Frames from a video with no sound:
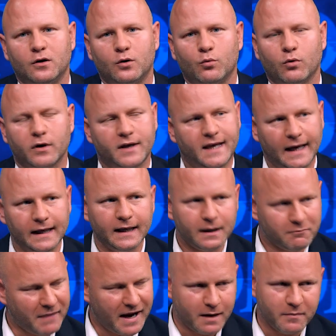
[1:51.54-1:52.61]
We're
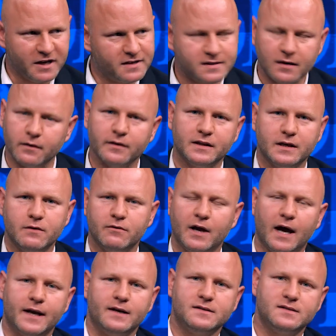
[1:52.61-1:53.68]
killing babies here in the
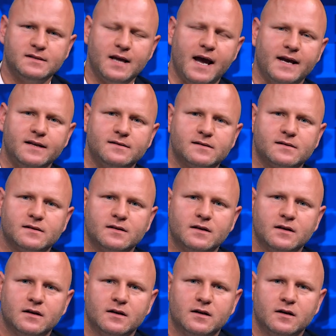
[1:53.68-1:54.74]
United States
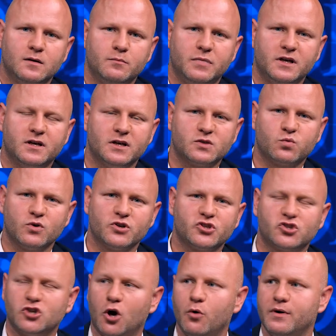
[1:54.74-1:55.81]
because we're
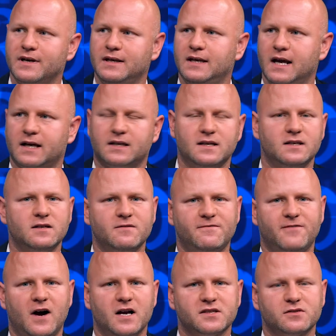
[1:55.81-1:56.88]
so addicted to
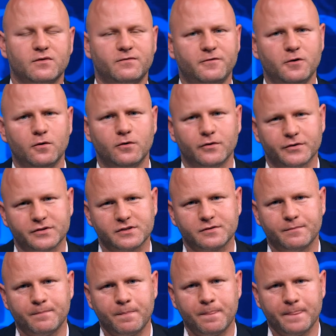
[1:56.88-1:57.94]
fossil
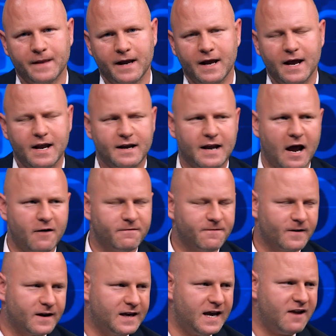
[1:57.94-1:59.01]
fuels. Now,
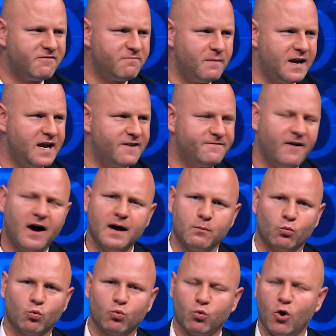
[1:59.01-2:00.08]
forgive me if
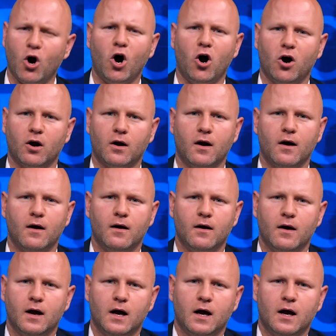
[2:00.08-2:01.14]
I'm wrong,
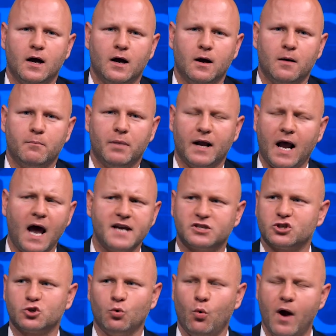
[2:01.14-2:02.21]
but I
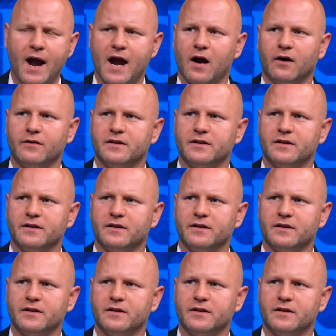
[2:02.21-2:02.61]
swear